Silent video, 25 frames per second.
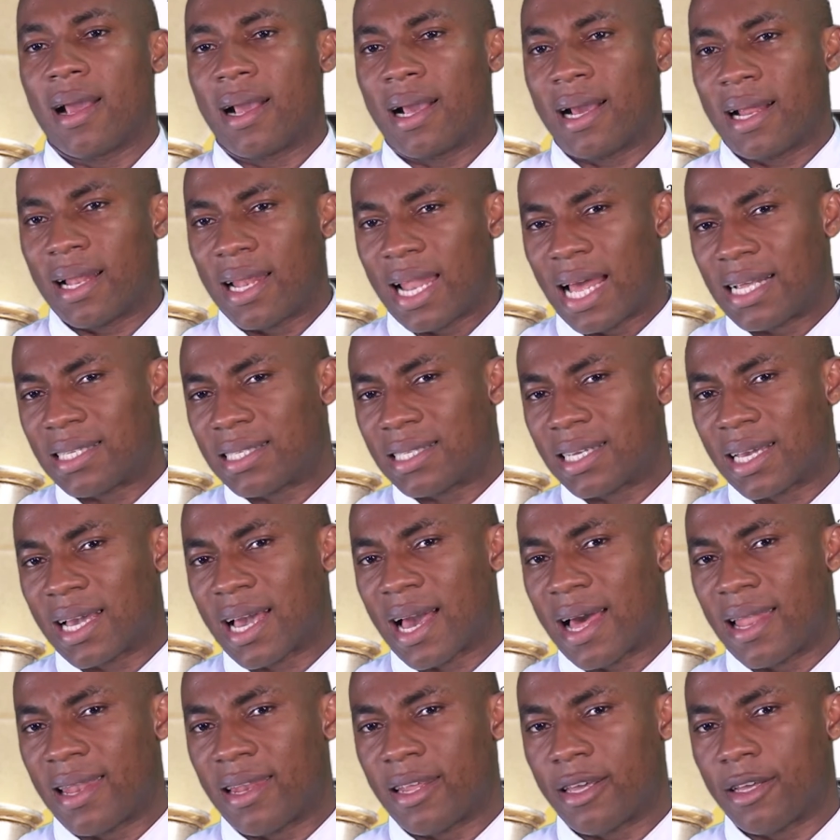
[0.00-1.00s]

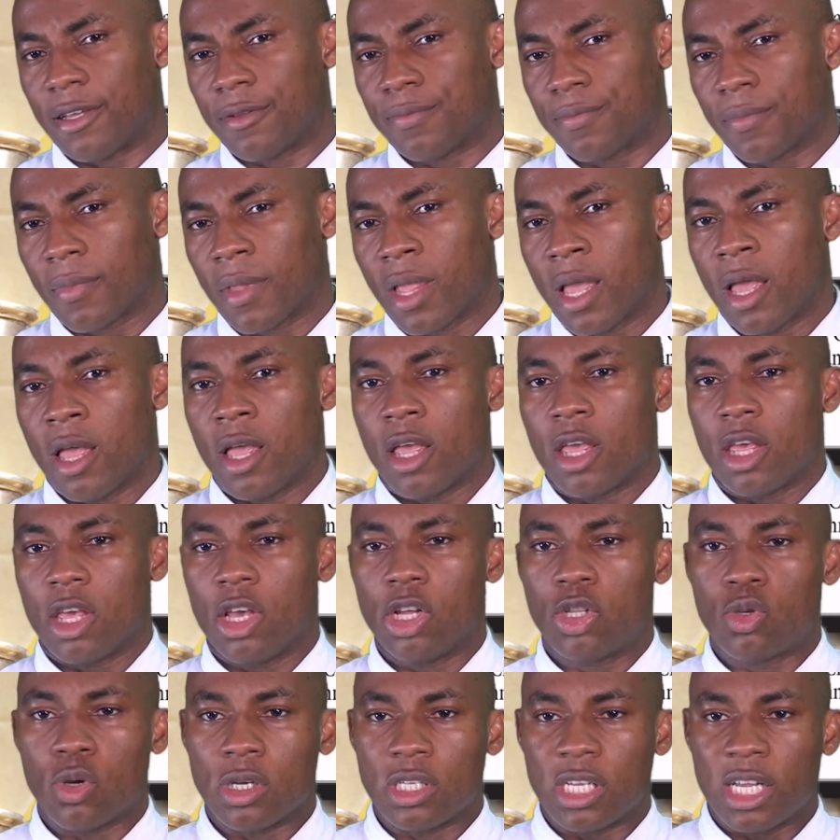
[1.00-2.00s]
Classically,
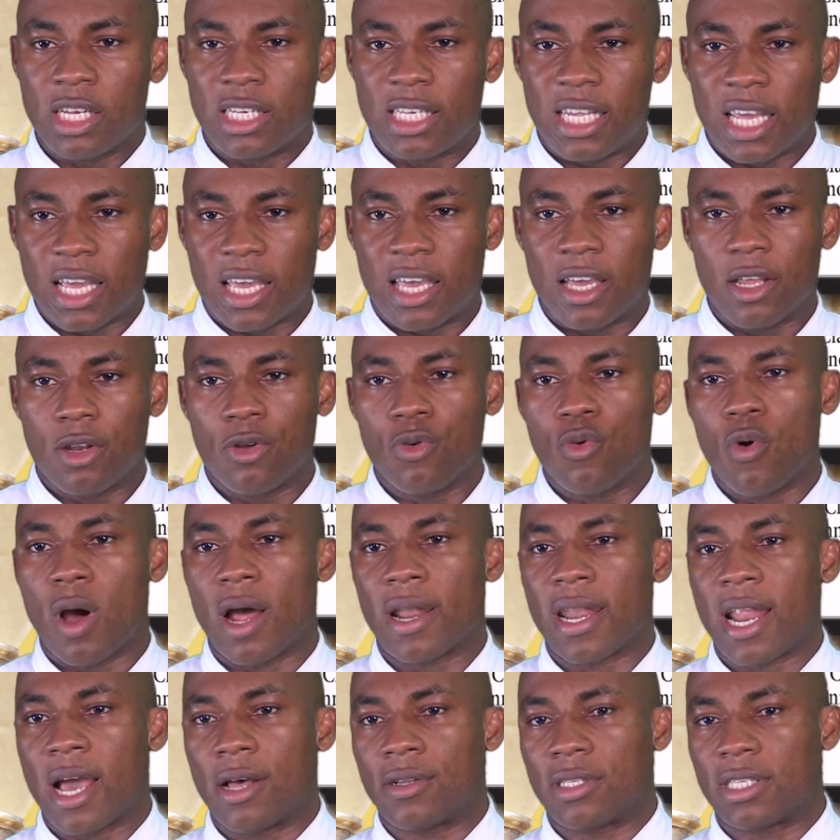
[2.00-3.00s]
it was a deacon who
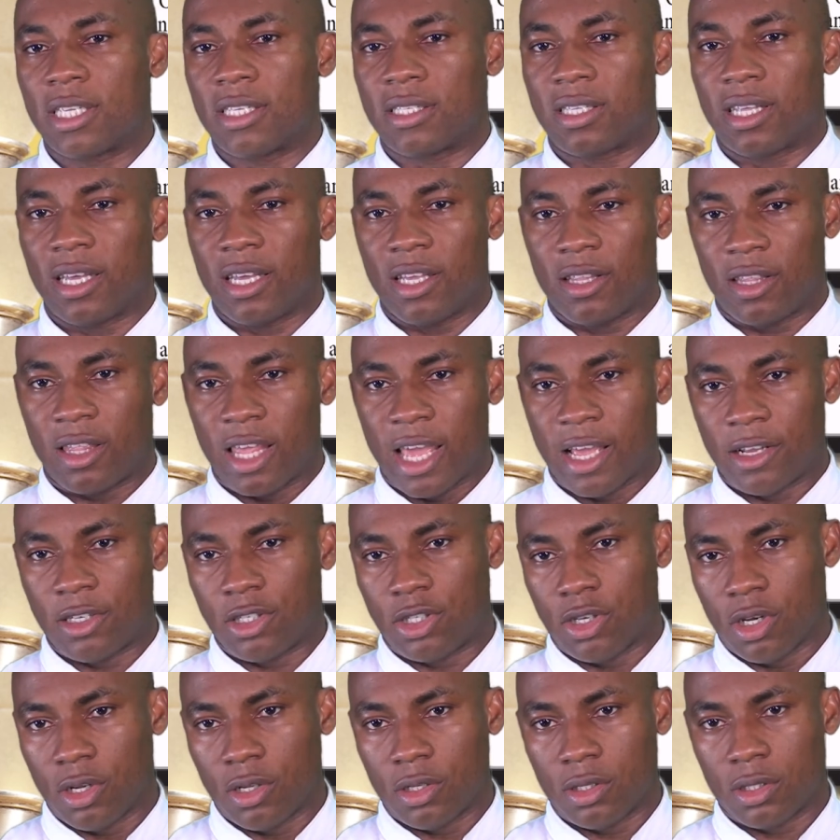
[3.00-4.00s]
announces the
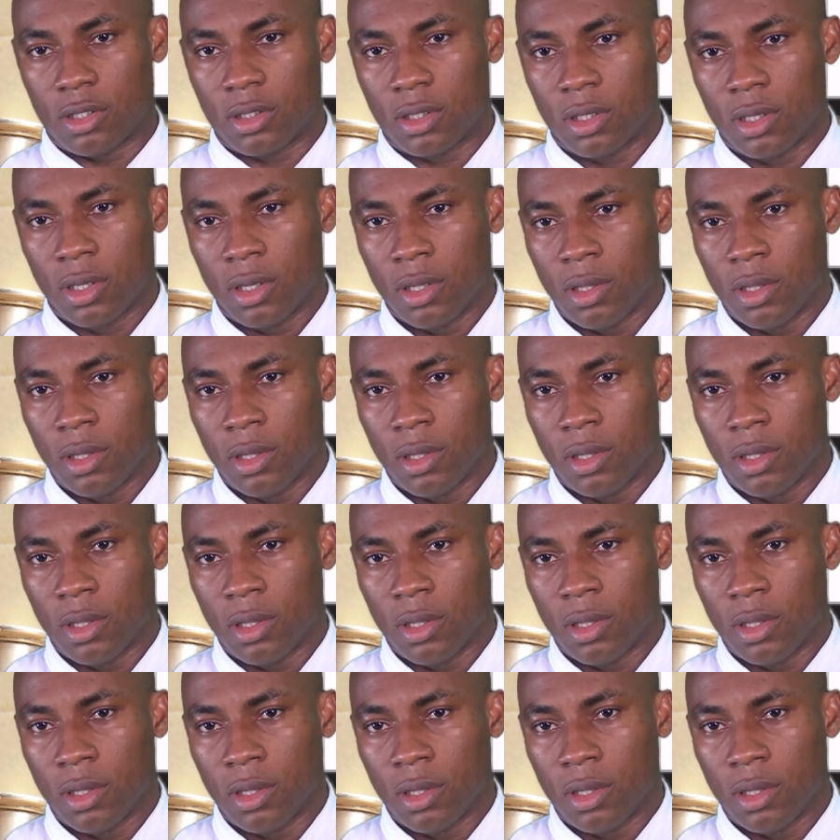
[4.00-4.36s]
intentions,